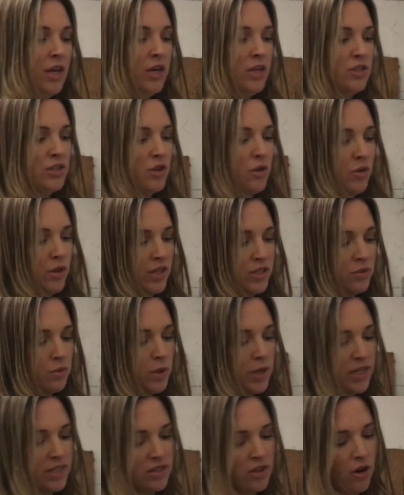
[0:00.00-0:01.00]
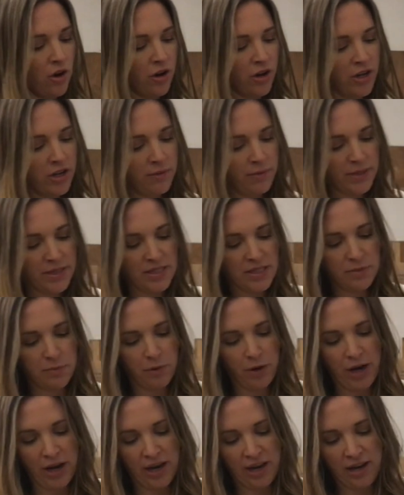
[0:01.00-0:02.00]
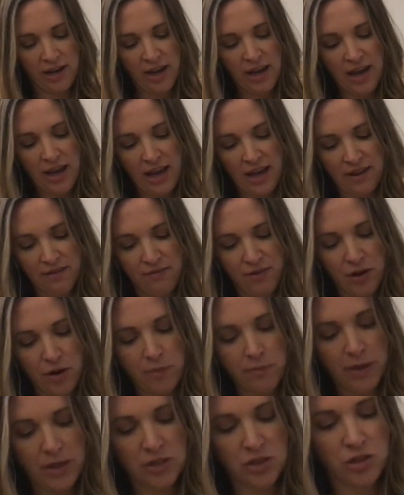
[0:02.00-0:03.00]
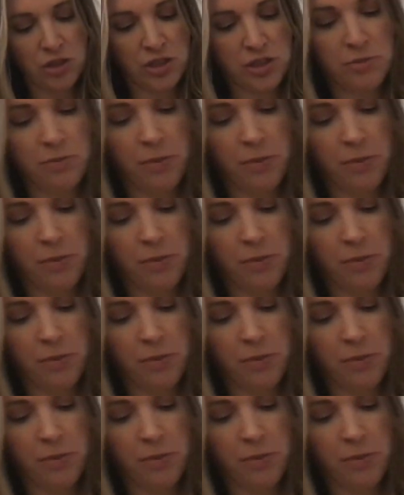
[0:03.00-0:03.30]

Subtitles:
So this one has already been sprayed, and it very much looks